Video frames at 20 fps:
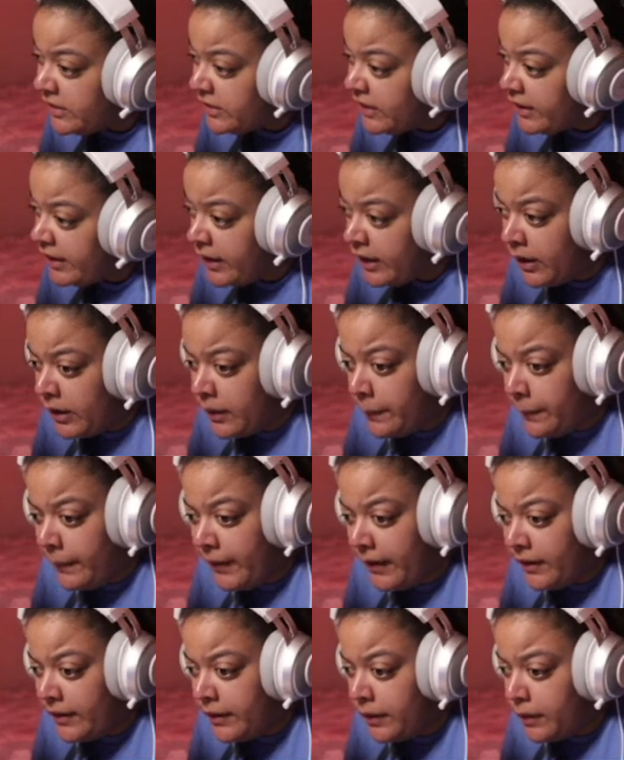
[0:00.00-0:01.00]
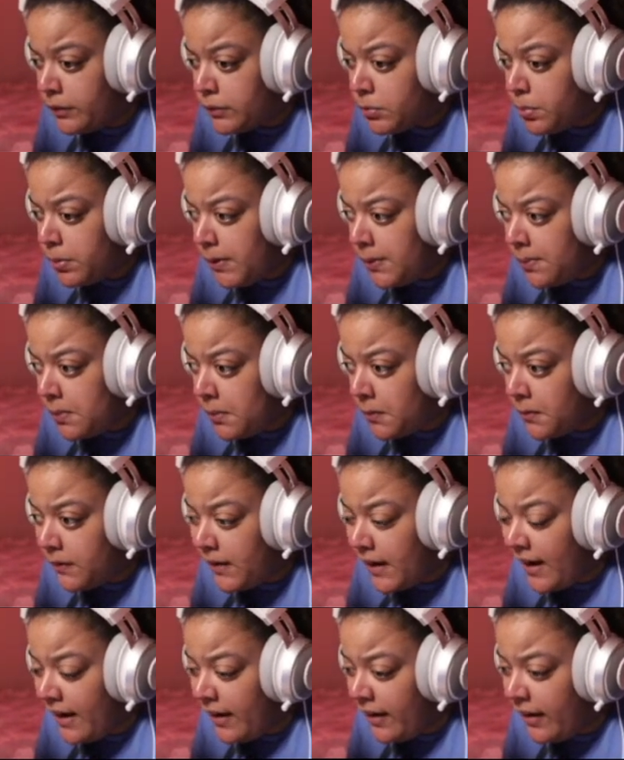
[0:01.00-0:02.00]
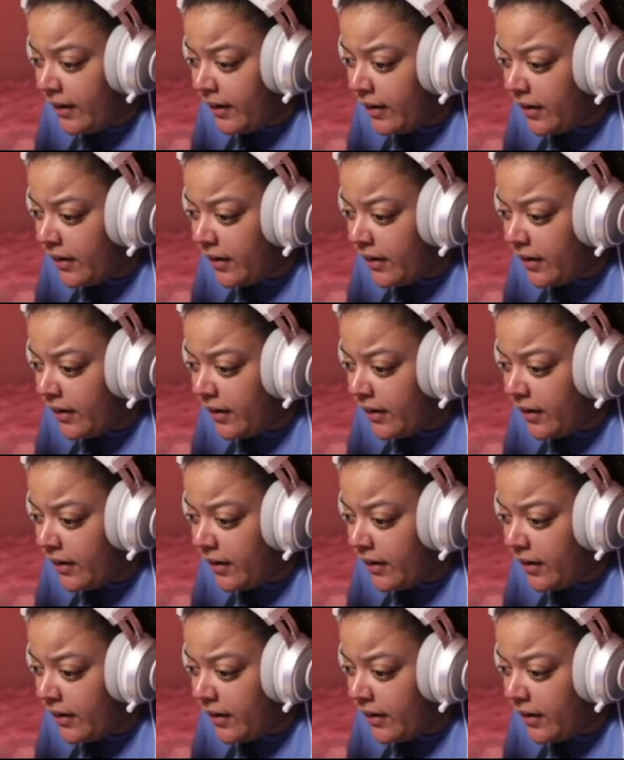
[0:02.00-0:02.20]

keeping those people there?